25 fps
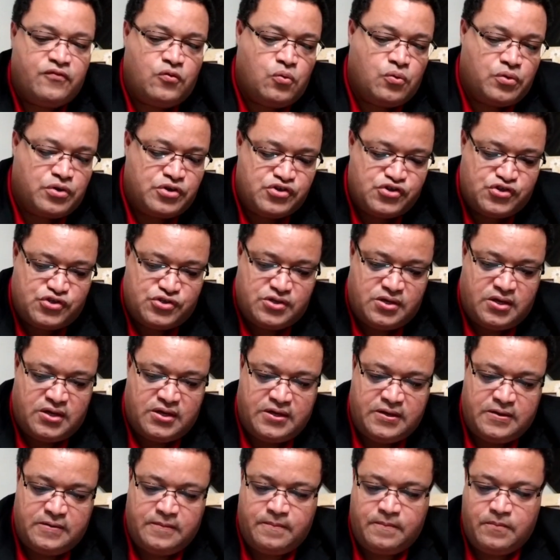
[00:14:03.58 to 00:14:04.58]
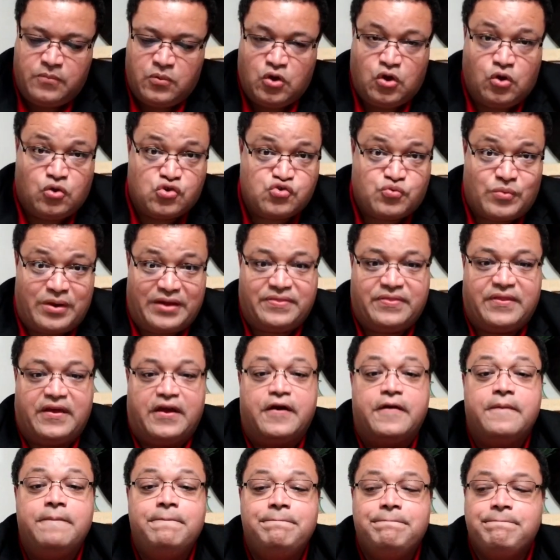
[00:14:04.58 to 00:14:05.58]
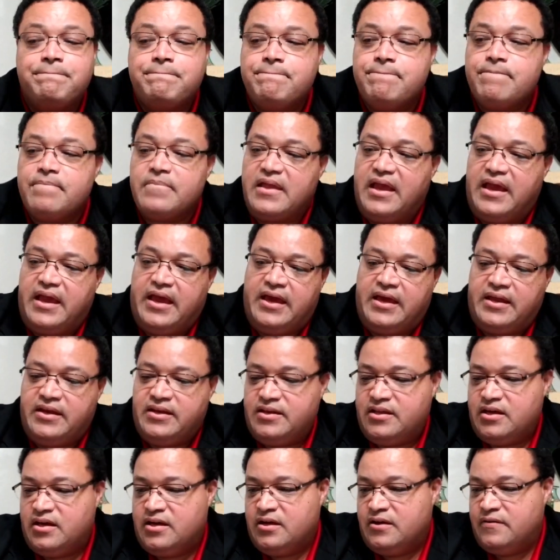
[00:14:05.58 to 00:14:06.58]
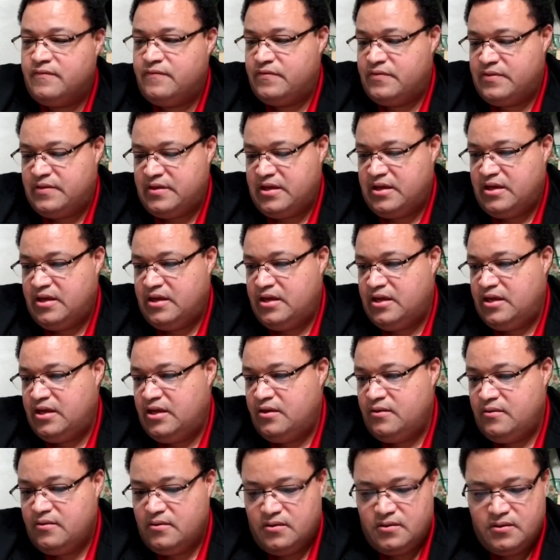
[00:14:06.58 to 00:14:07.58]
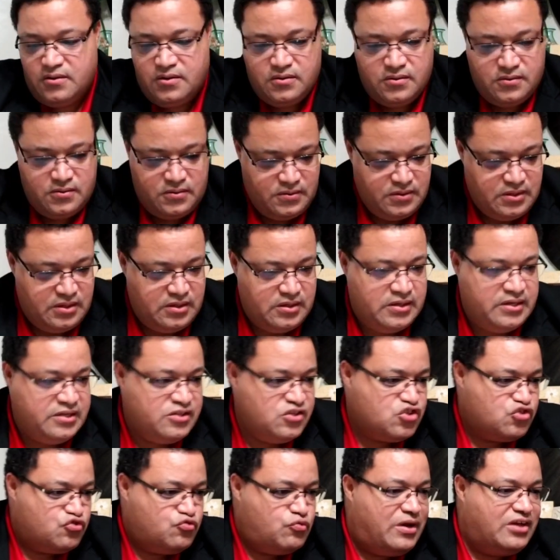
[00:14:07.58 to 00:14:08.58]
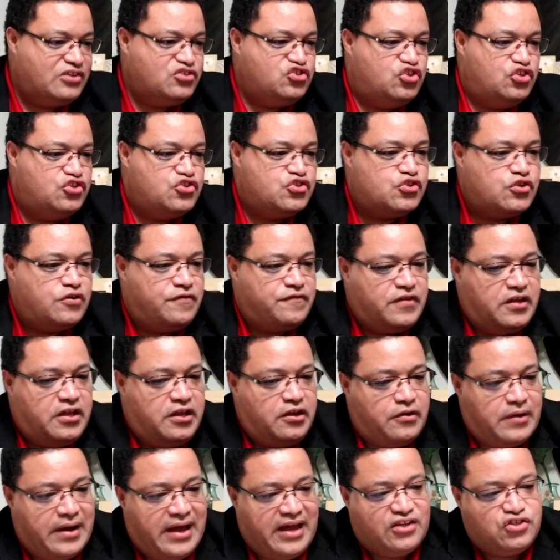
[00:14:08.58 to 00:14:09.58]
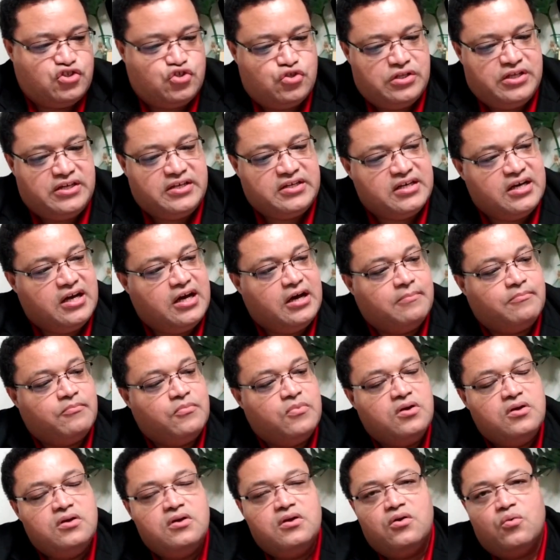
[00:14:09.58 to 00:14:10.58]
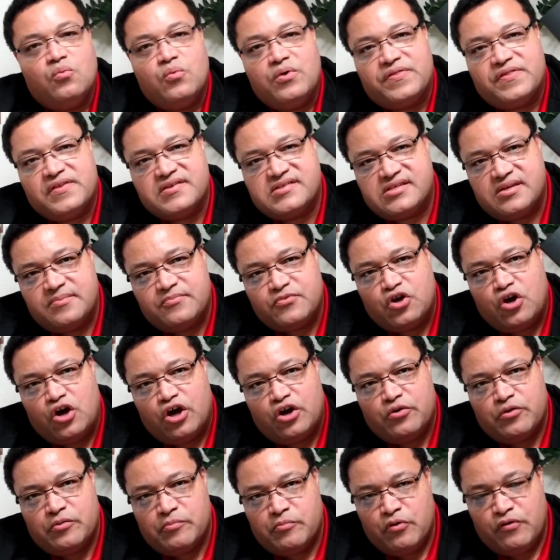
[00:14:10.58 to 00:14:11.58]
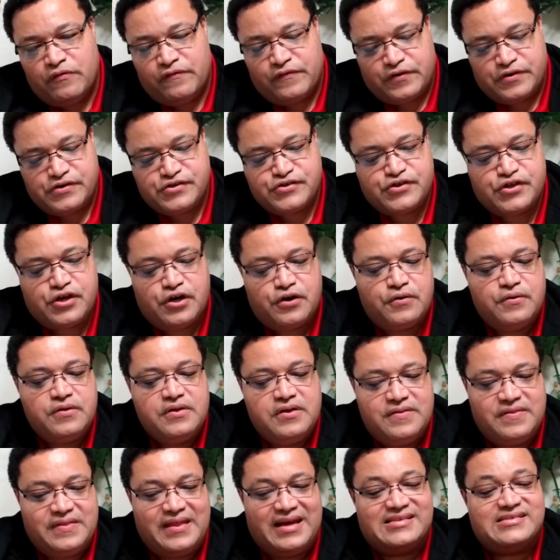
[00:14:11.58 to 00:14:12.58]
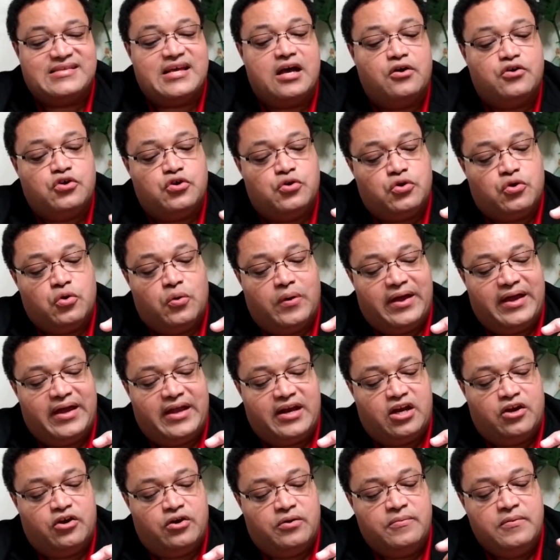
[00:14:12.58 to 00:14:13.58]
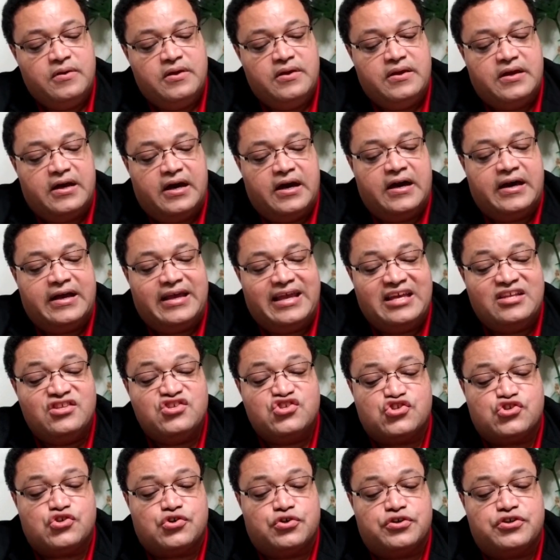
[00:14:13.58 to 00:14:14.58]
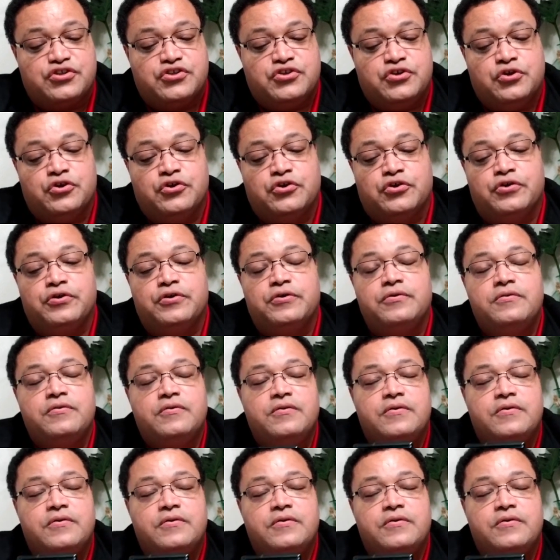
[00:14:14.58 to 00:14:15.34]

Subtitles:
course, goes right there. And the instructions over here actually come with the SIM card remover. So that's how you go ahead and insert your